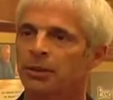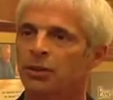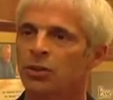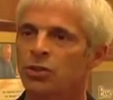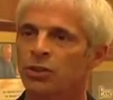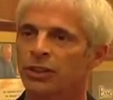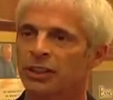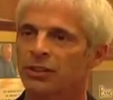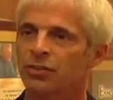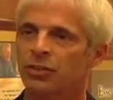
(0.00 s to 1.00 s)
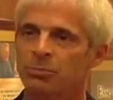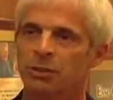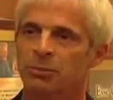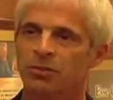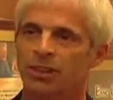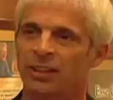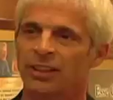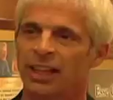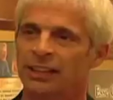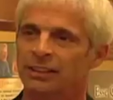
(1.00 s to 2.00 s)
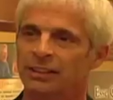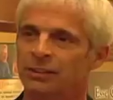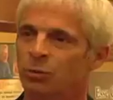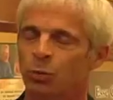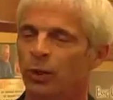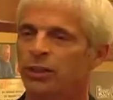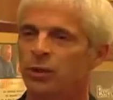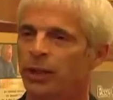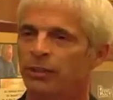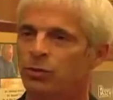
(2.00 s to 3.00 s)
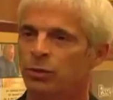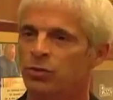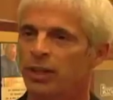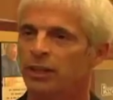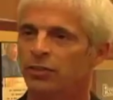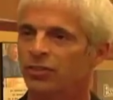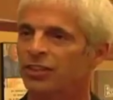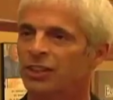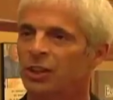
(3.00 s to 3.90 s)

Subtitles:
usually the symptoms are not what you have to address.